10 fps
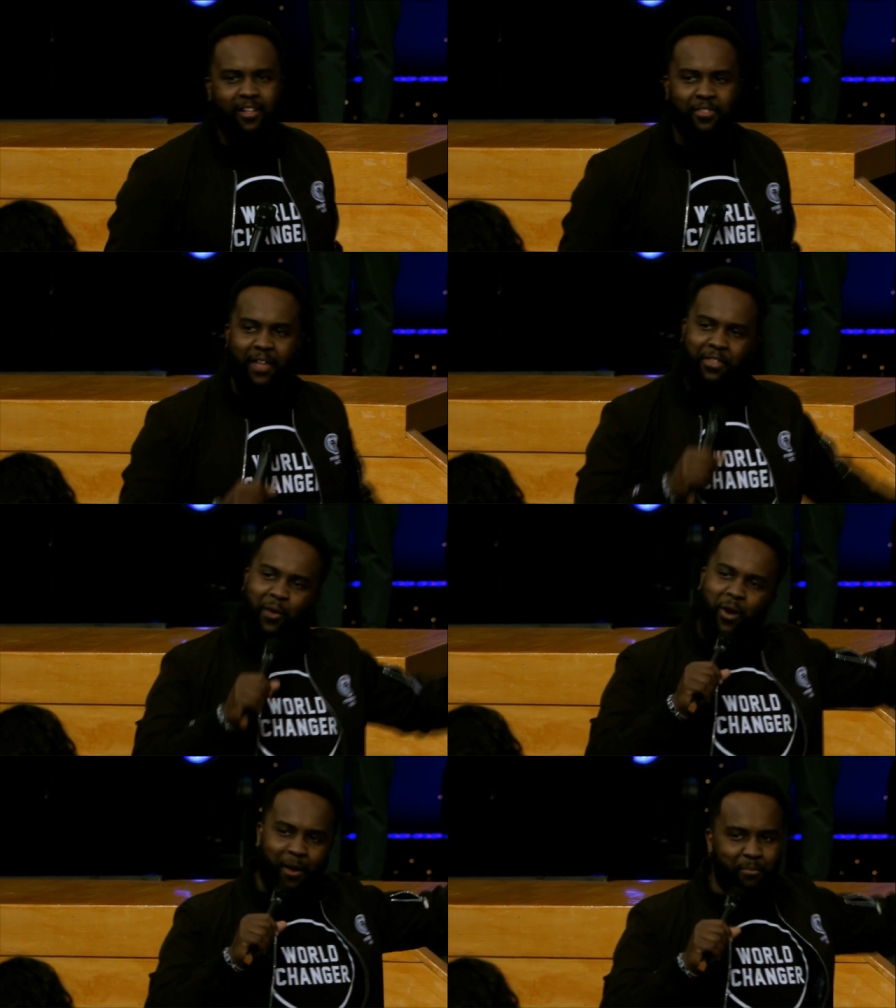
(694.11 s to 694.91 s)
than they
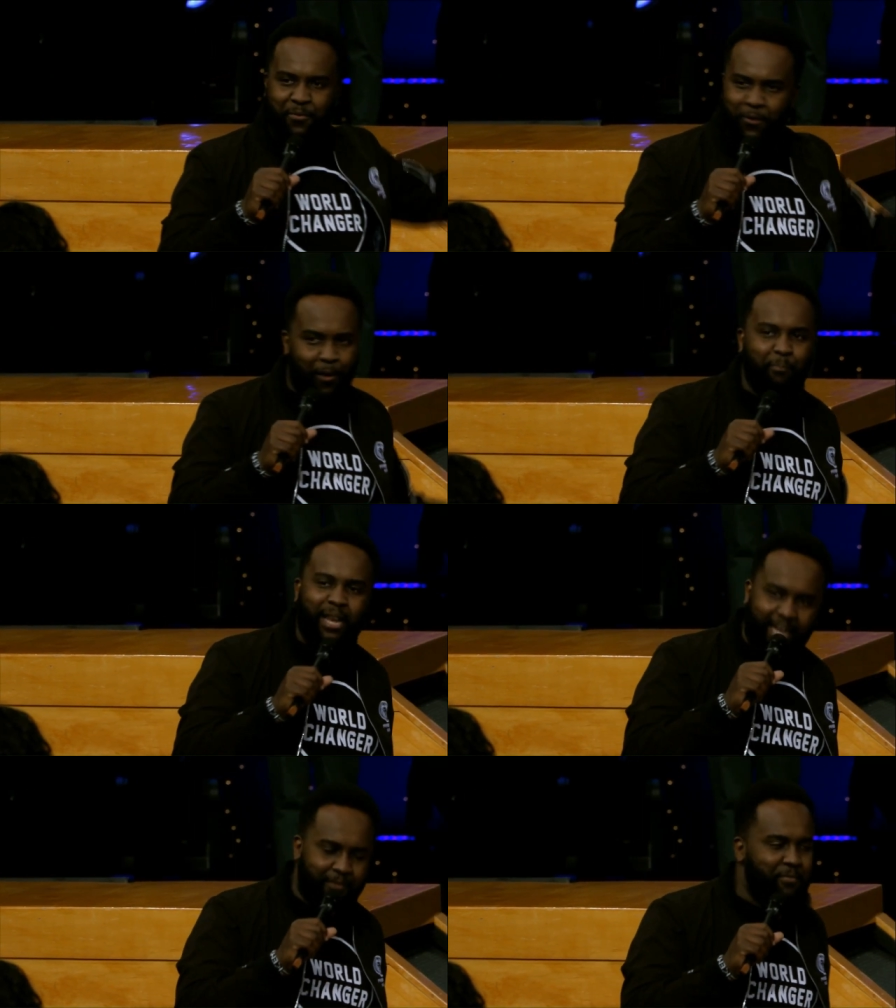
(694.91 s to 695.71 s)
were before.
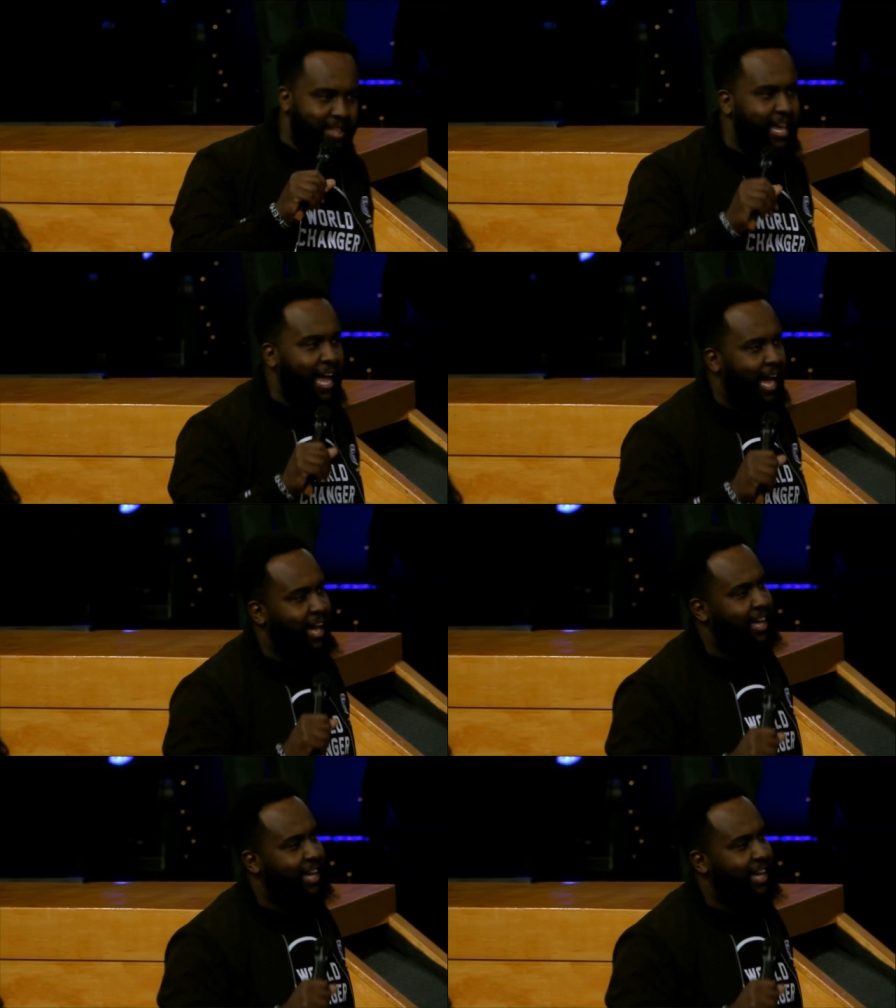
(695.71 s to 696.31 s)
Believe me, they are.